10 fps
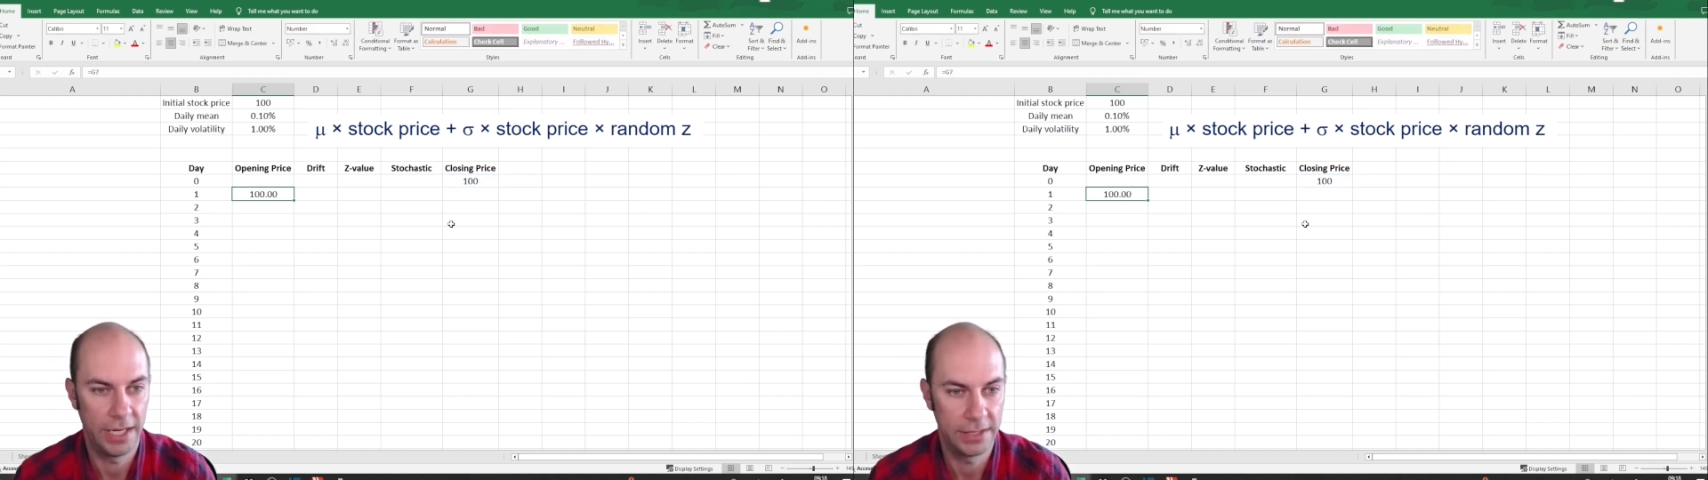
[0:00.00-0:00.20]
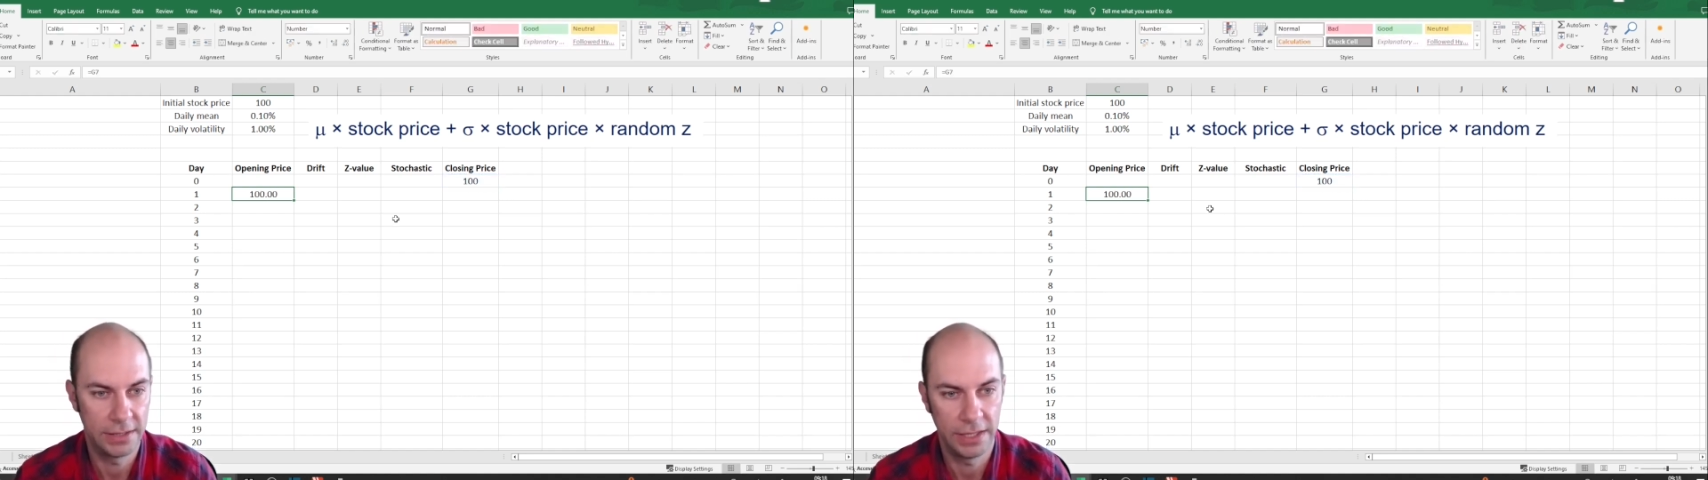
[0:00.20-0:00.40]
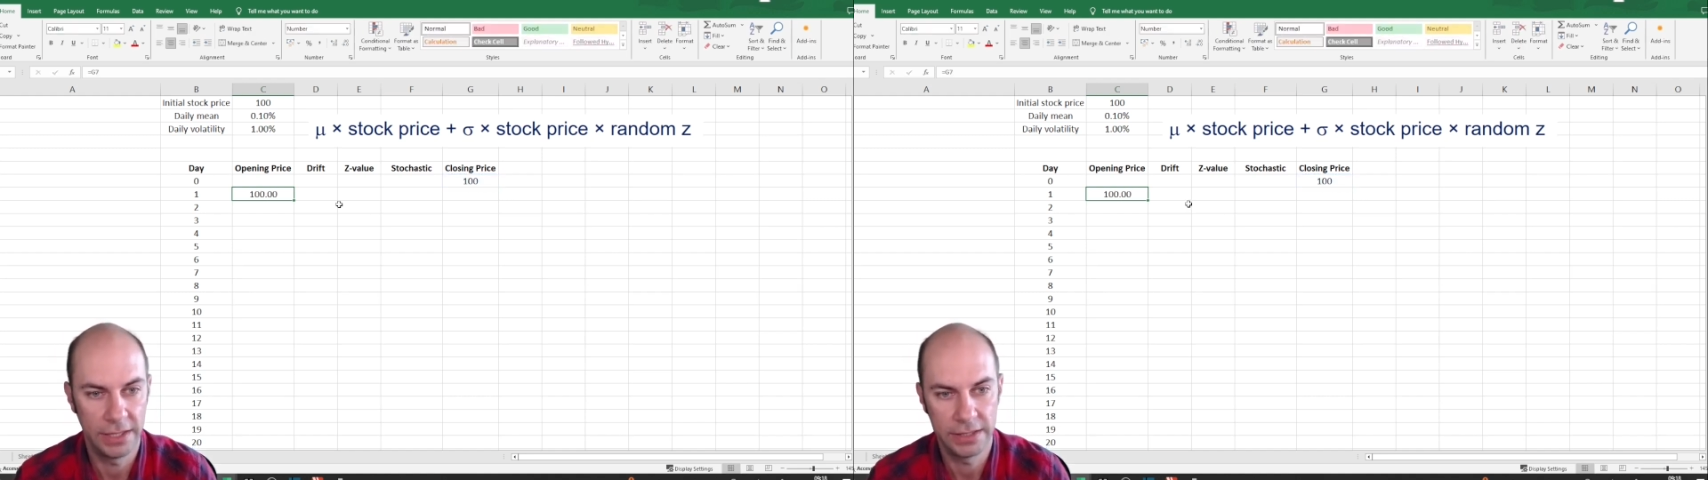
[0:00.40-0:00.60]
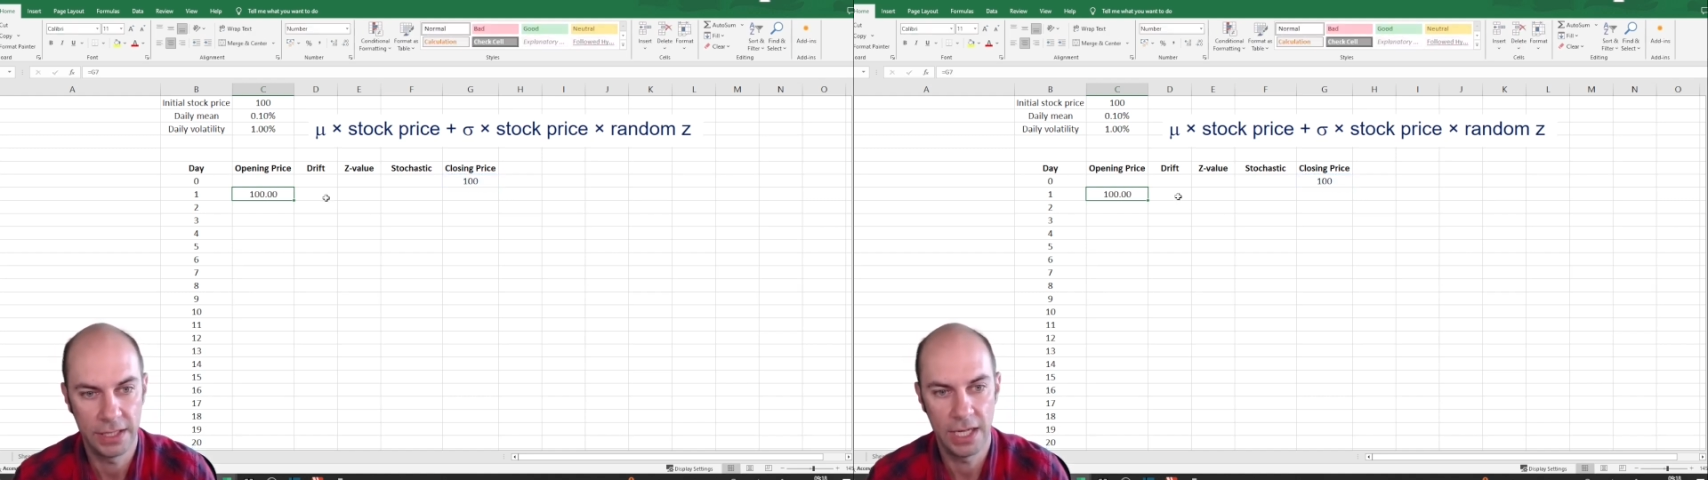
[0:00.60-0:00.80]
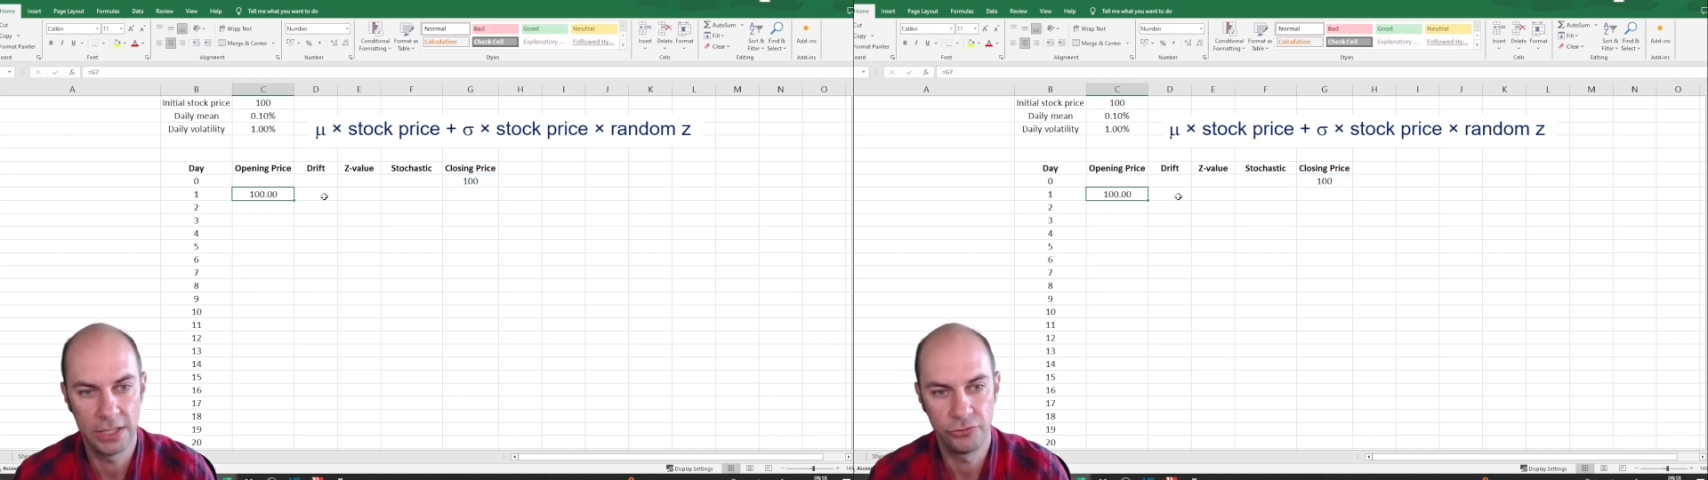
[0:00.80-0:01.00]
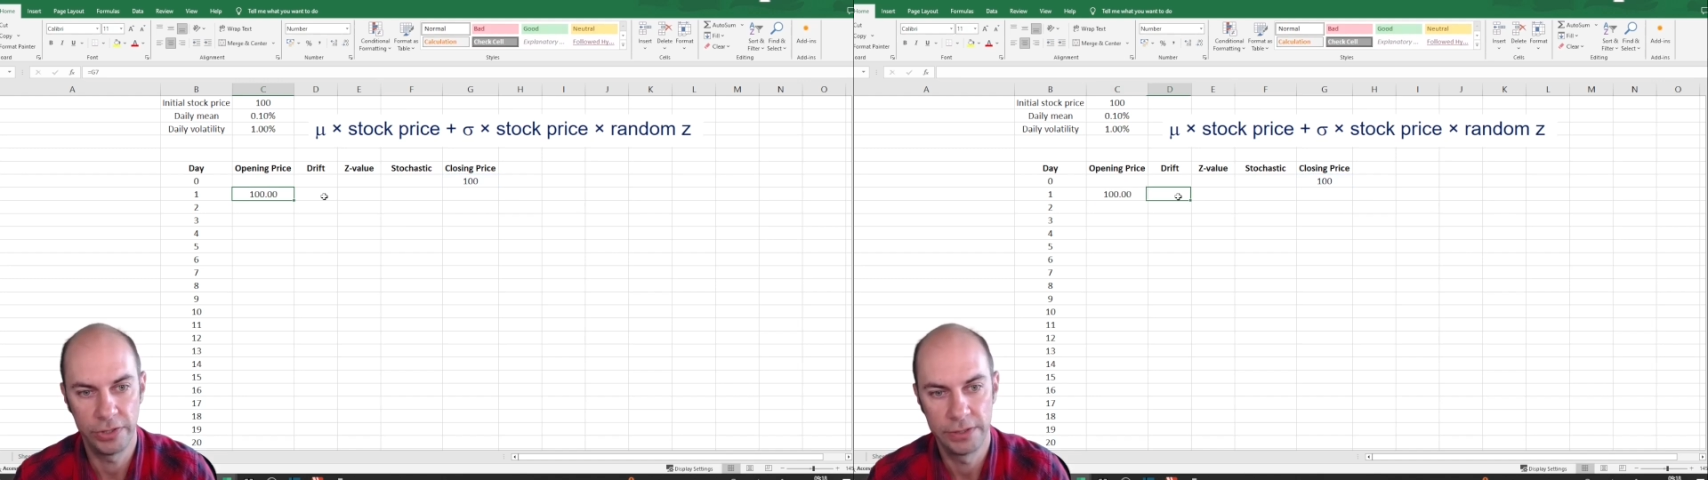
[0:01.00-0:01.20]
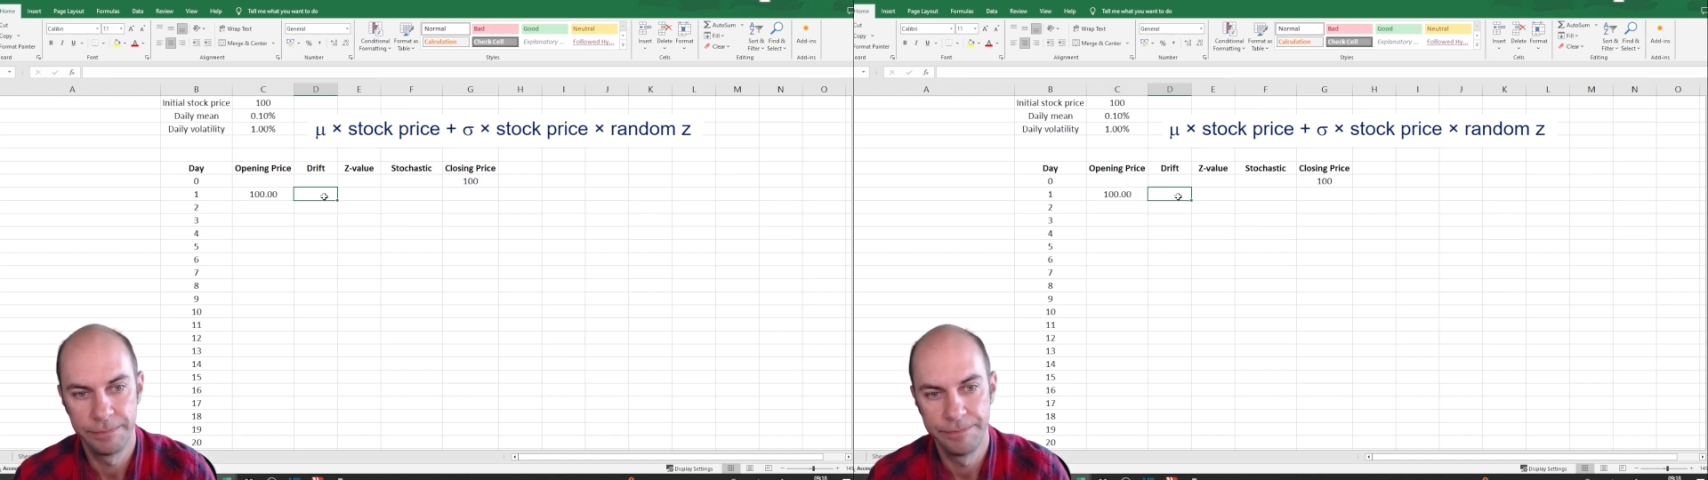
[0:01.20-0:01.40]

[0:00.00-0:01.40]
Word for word: at, at 100.